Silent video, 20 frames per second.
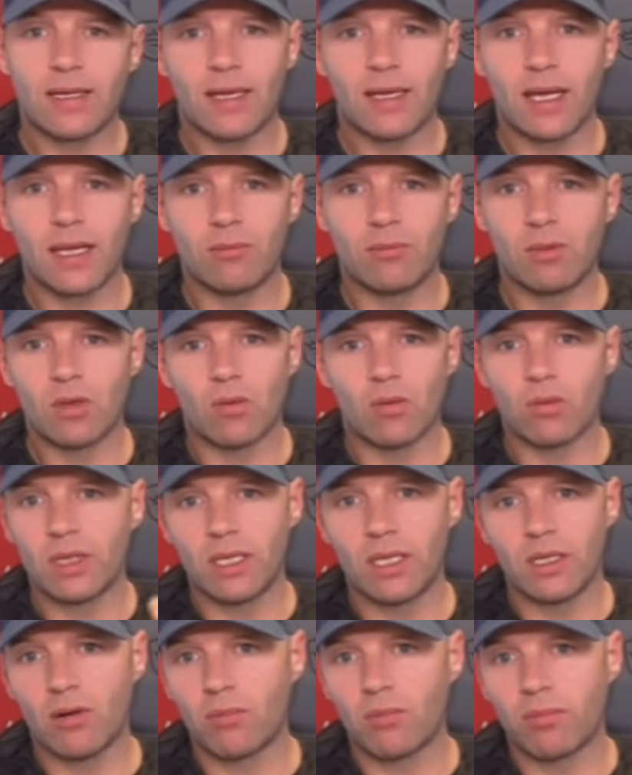When it's an end
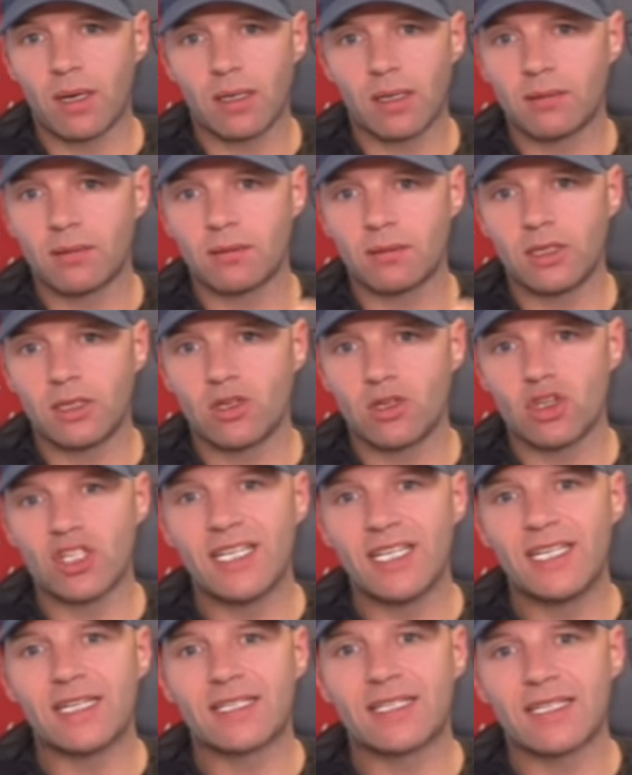game, you don't need no plan.
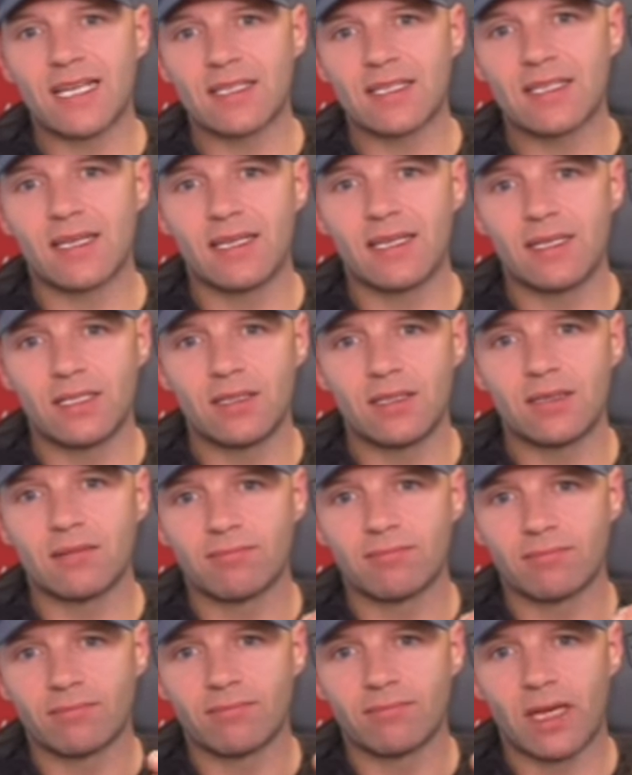You just need a
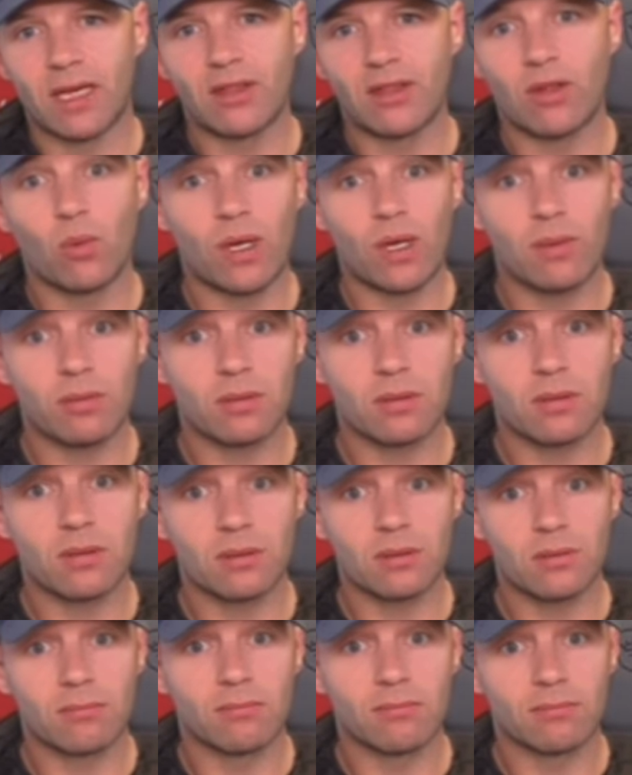destination and the
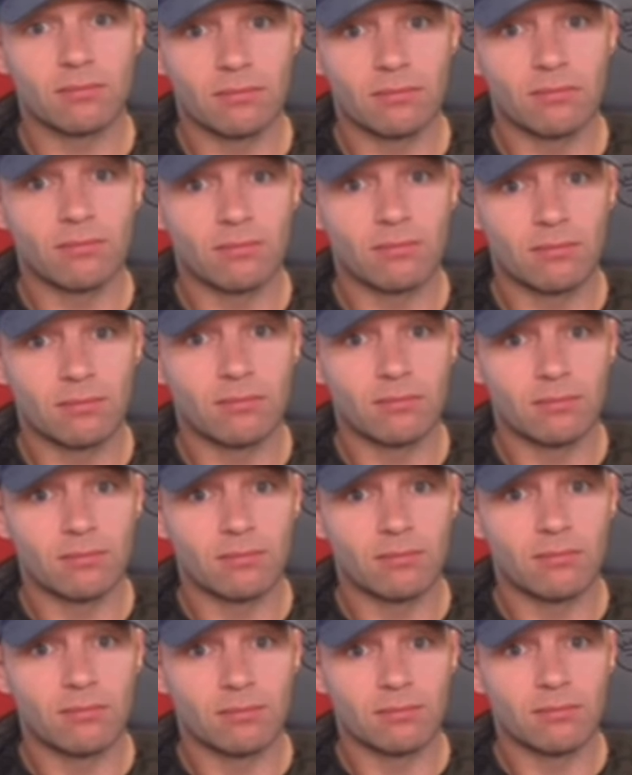weapons.
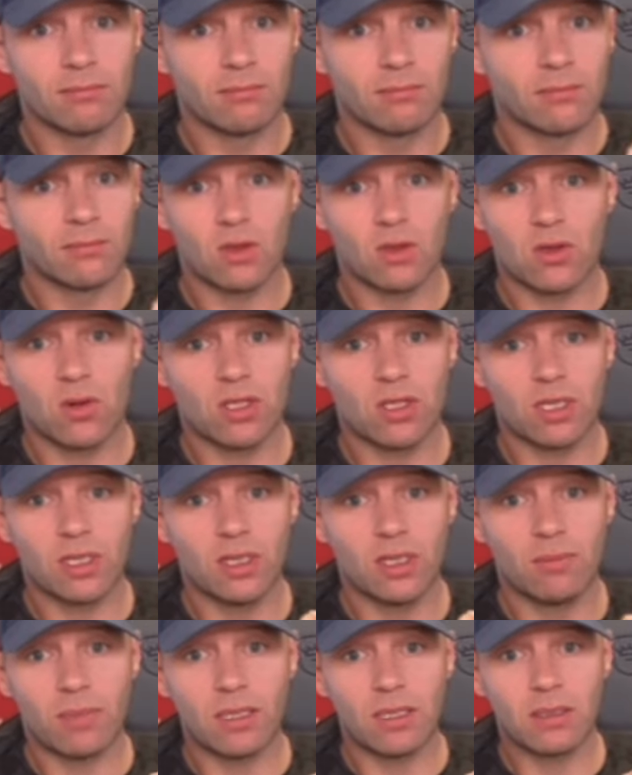
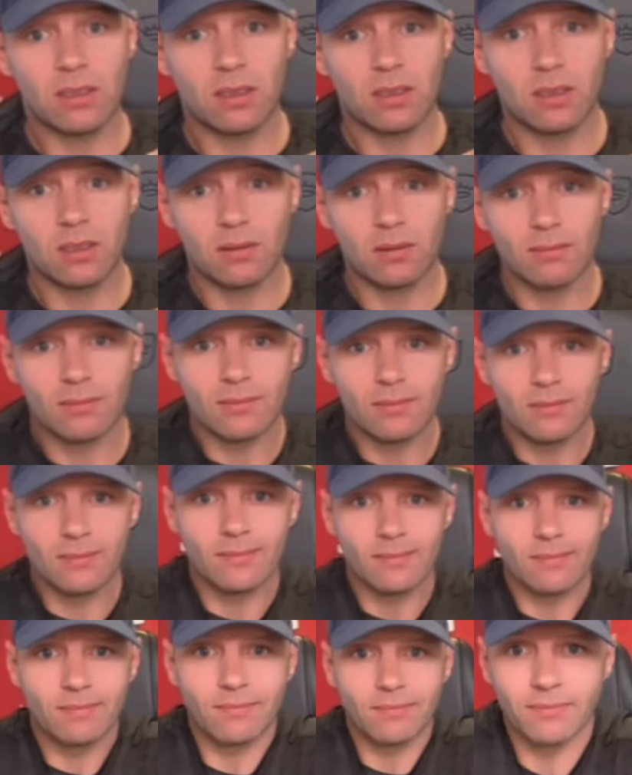That's all you need, basically.
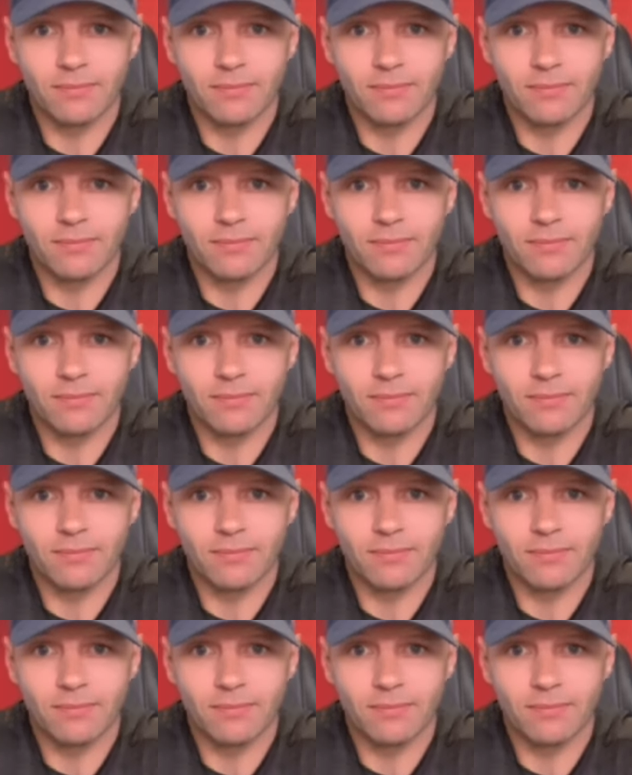